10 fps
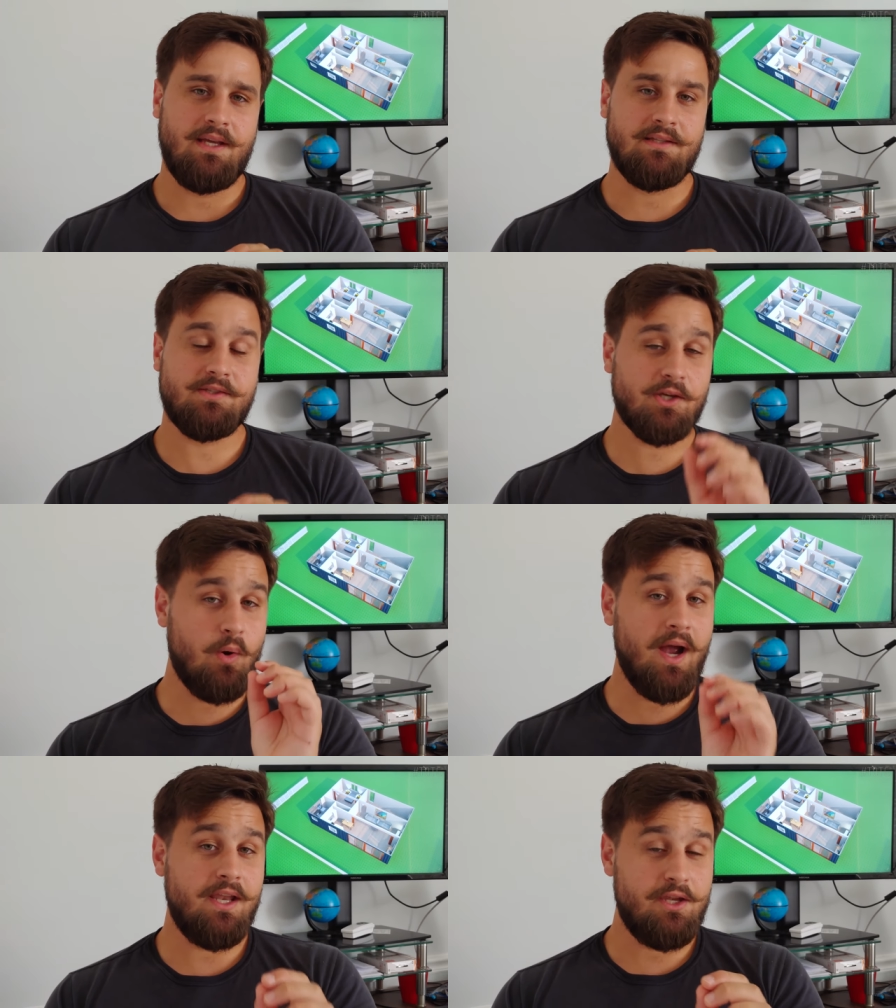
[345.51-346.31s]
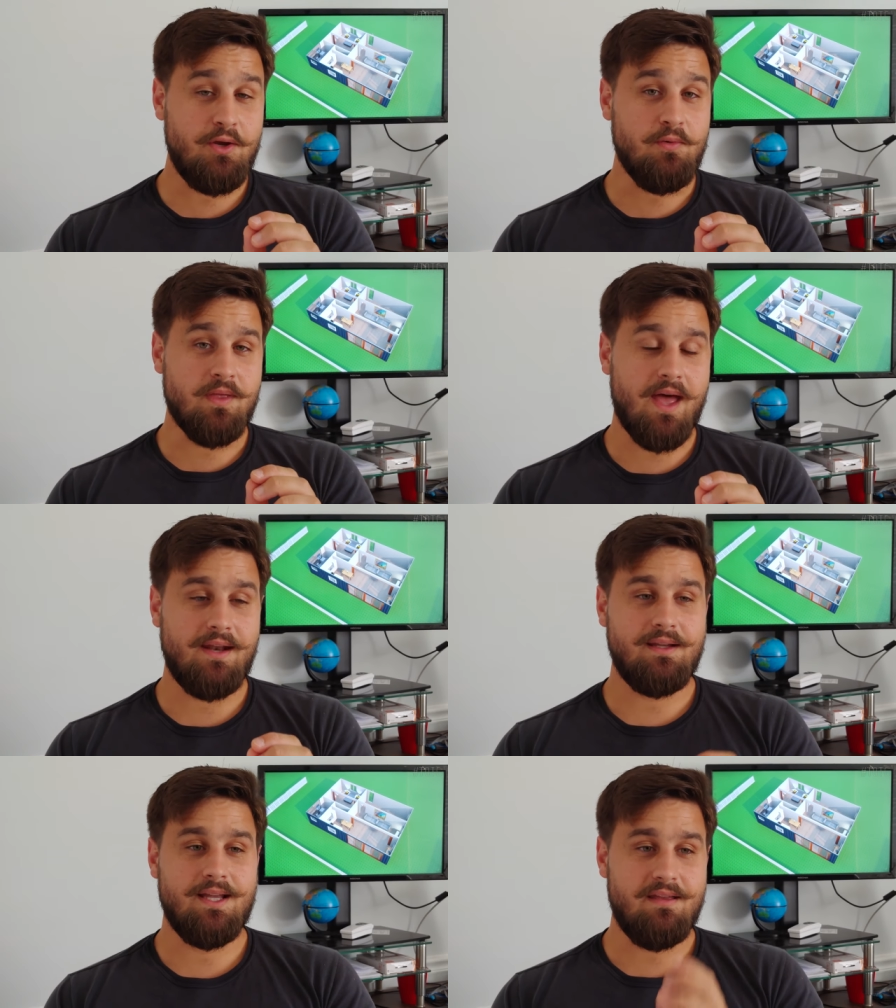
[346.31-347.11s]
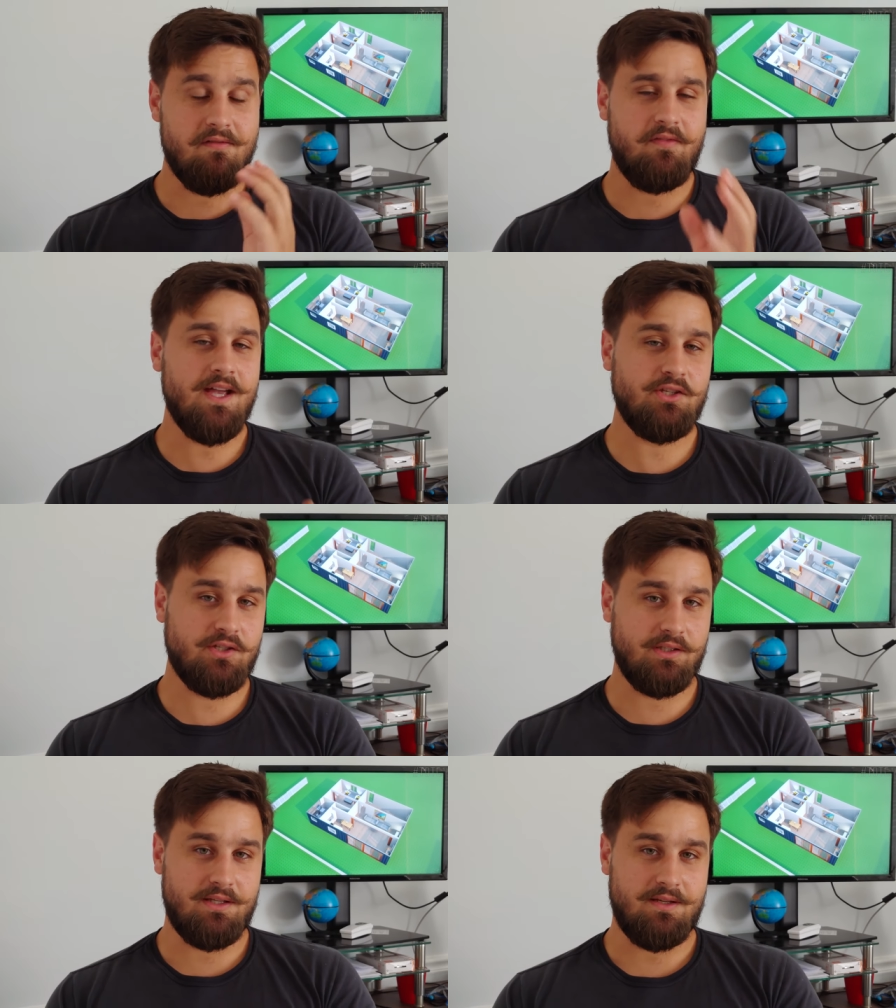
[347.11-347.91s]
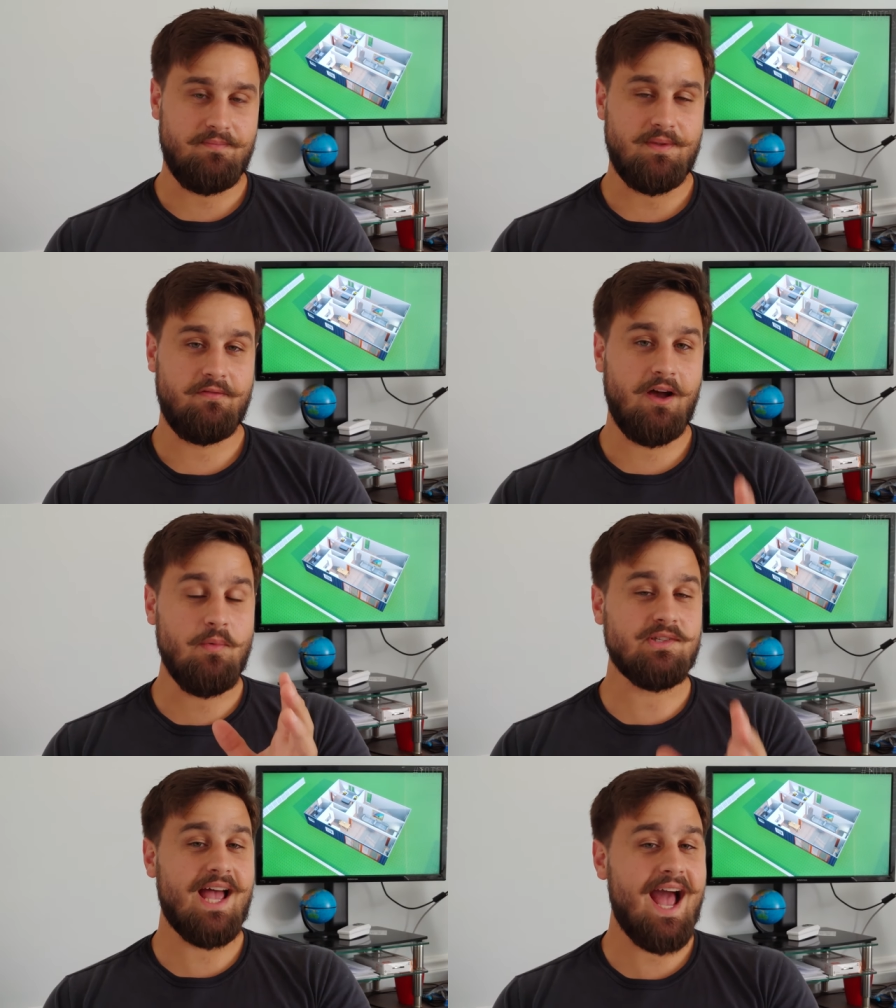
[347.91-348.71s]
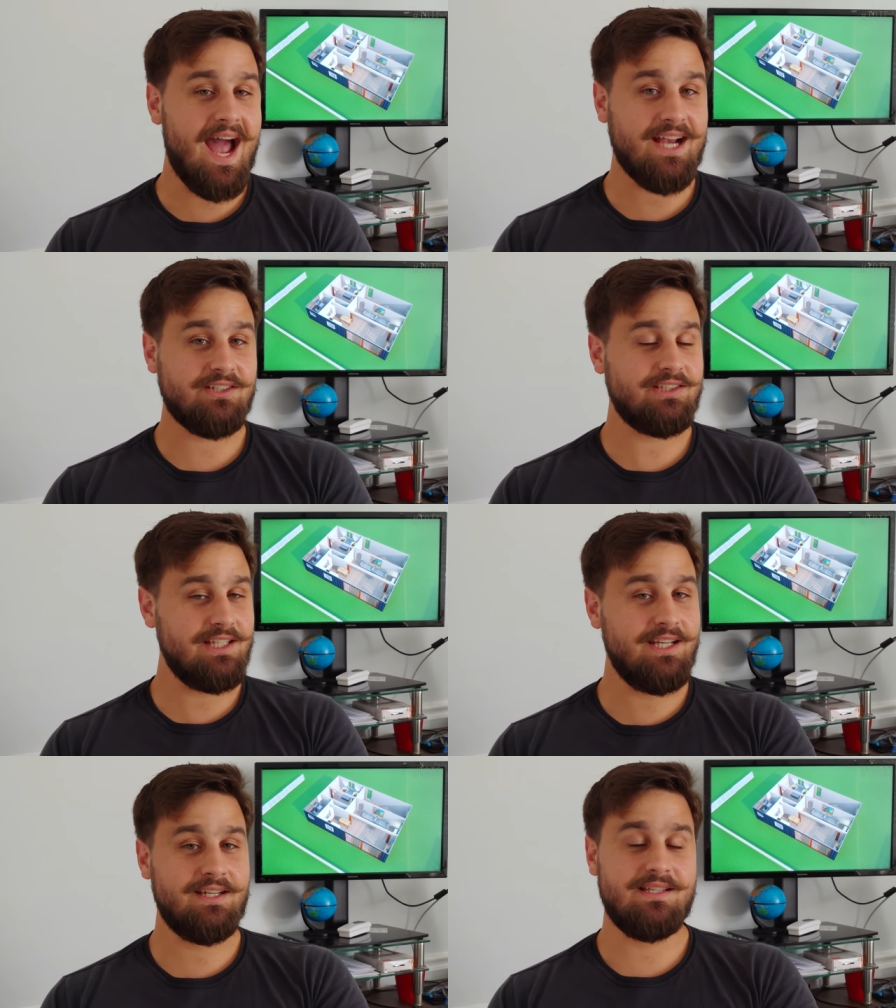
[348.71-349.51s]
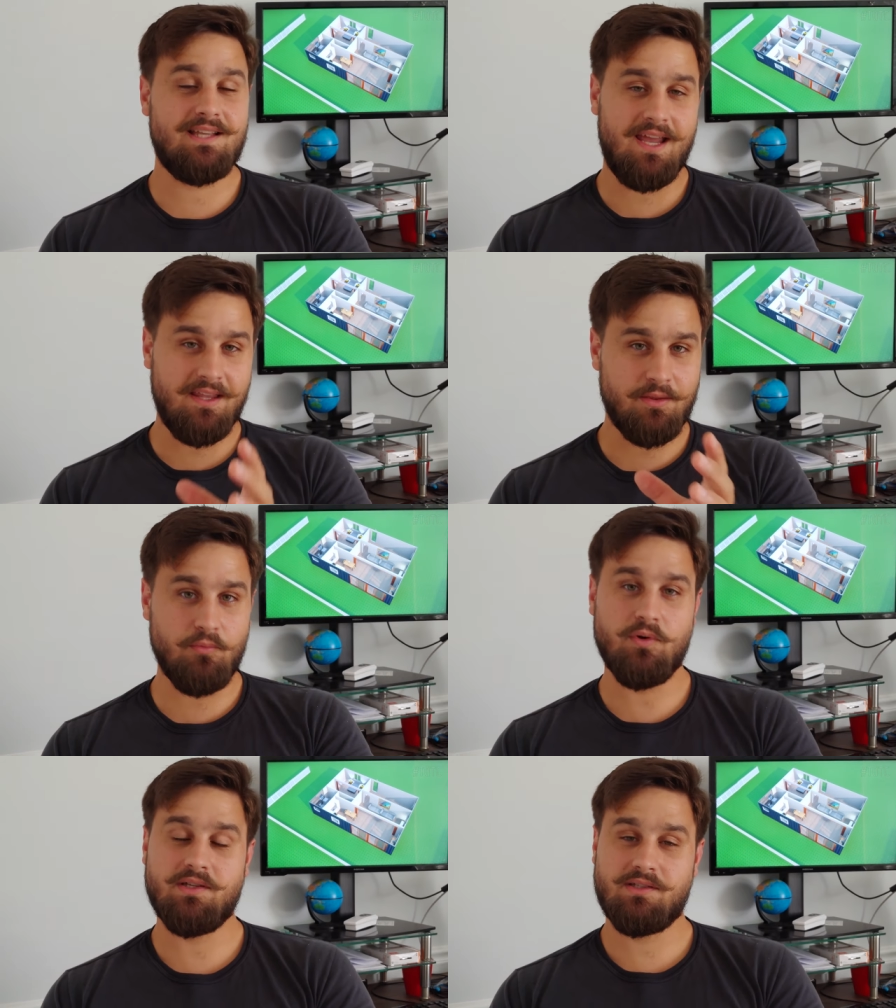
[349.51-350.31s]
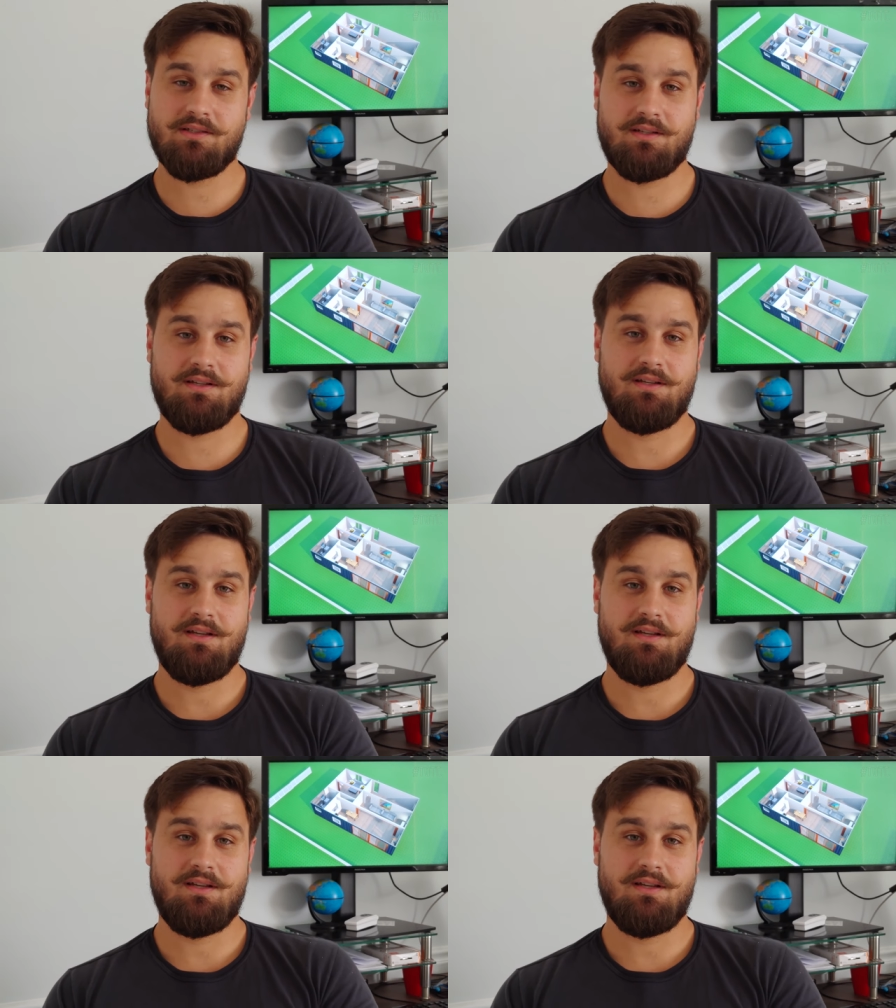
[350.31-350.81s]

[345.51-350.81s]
And so I knew that eventually, if I was actually going to take the risk,